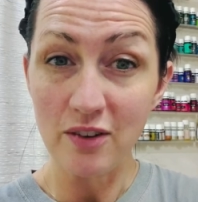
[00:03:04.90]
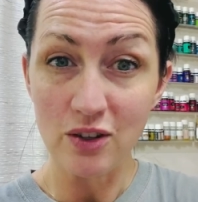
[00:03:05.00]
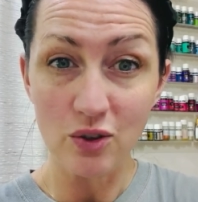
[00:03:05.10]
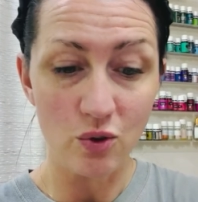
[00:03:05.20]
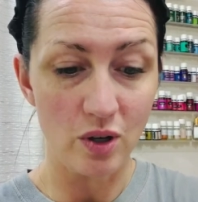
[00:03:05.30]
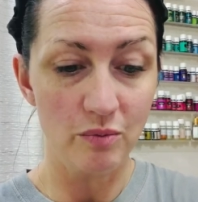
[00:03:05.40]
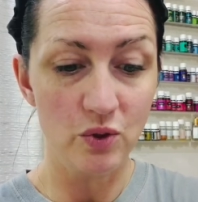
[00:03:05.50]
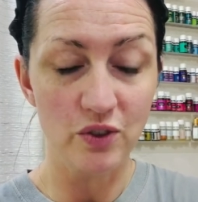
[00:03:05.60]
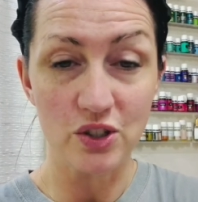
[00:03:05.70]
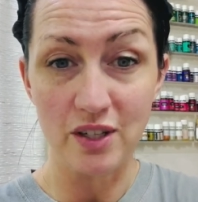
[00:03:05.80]
or
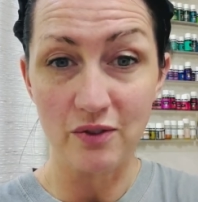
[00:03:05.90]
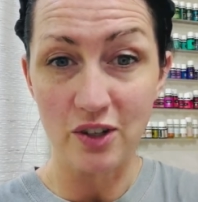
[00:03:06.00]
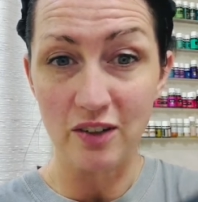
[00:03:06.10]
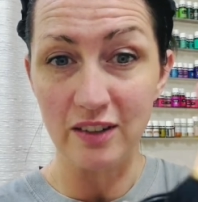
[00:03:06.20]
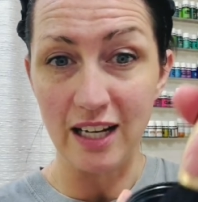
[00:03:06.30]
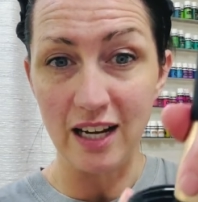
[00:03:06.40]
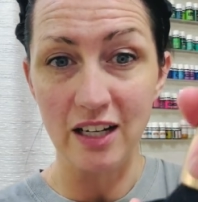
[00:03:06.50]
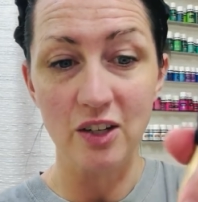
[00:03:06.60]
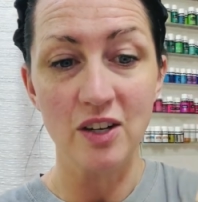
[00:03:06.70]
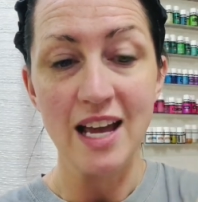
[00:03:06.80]
move your stuff around like I
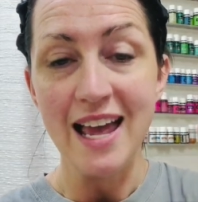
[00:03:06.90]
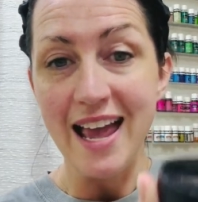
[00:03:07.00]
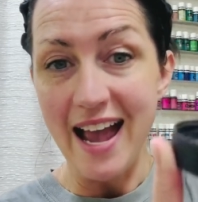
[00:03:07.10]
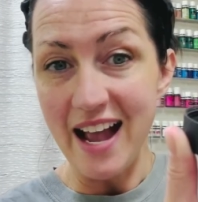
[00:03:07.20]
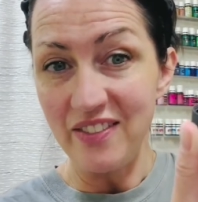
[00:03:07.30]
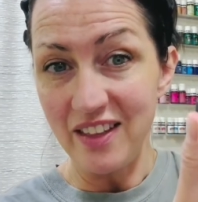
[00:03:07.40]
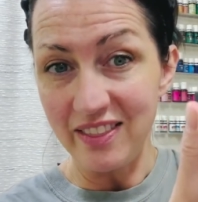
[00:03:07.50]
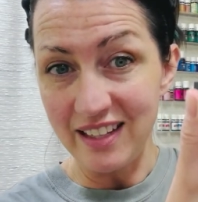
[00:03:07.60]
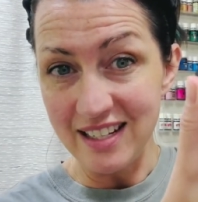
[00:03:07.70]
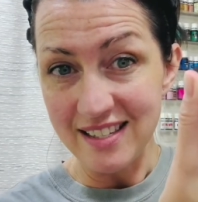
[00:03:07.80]
do. And then
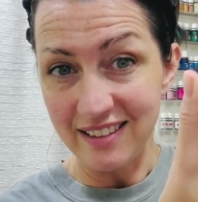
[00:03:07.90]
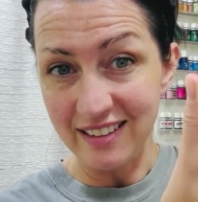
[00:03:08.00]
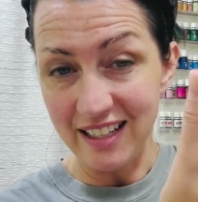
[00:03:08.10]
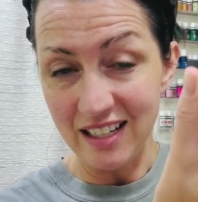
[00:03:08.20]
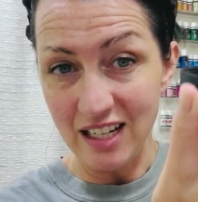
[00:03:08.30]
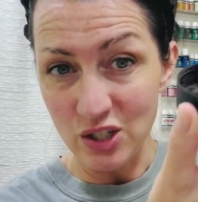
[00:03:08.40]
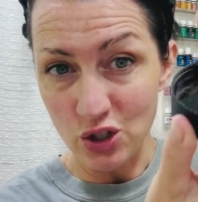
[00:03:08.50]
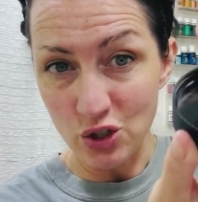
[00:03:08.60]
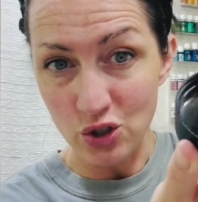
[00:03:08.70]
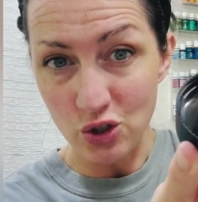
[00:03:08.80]
this lid is
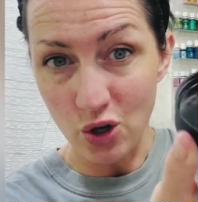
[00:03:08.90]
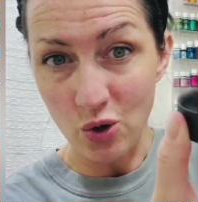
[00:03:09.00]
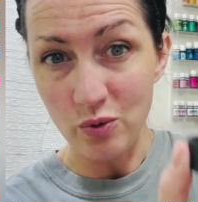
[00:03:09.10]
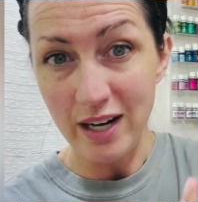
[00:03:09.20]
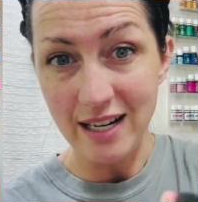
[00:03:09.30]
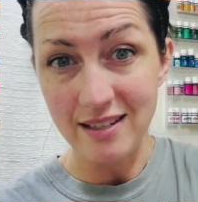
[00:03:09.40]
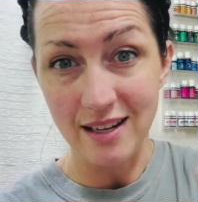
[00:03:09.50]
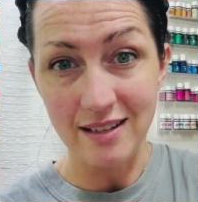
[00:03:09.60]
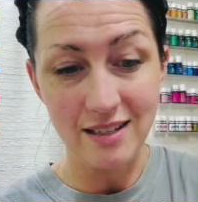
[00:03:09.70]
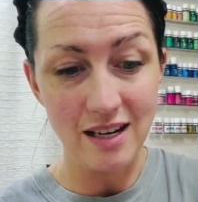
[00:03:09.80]
so nice
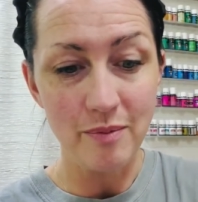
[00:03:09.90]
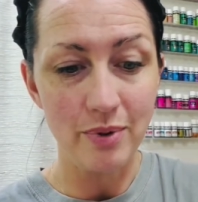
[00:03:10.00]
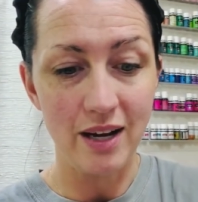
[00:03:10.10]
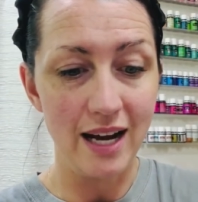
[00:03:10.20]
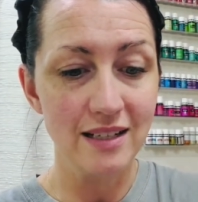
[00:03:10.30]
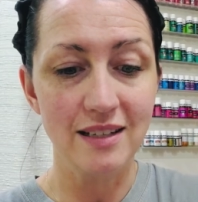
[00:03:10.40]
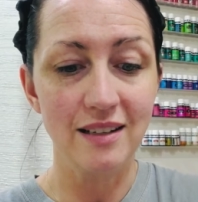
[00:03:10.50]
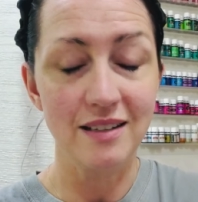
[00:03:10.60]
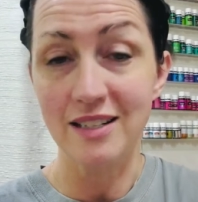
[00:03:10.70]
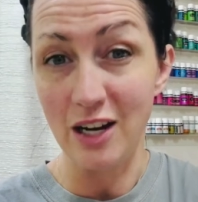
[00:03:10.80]
and deep. I did
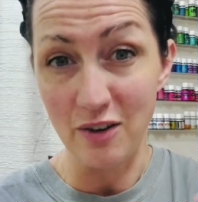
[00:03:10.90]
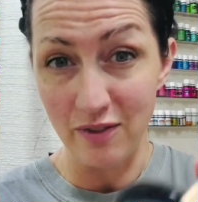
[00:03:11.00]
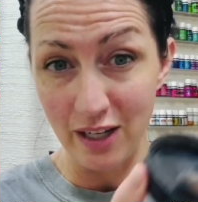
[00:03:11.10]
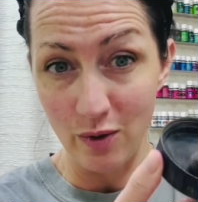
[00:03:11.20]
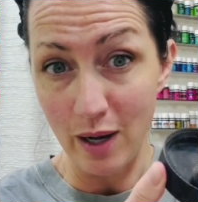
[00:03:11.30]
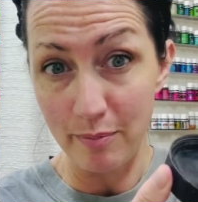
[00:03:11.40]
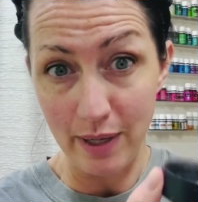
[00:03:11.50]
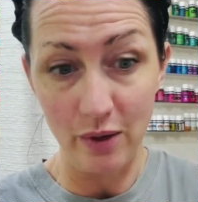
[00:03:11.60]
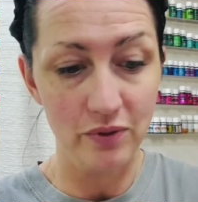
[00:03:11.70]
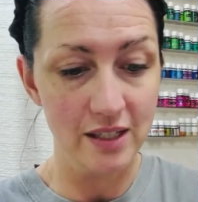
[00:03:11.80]
an entire video
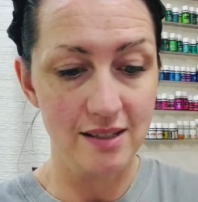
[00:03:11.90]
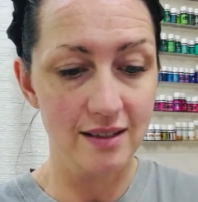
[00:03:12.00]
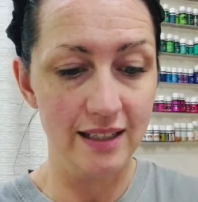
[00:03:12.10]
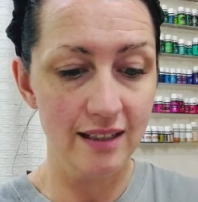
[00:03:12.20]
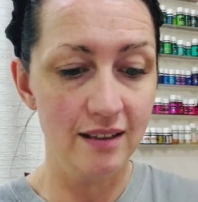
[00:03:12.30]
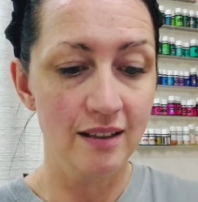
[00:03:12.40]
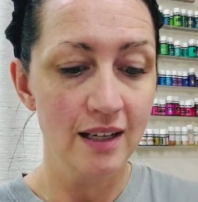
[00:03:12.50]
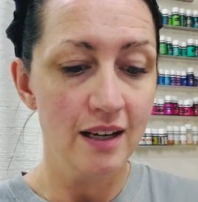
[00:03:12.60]
about this lid.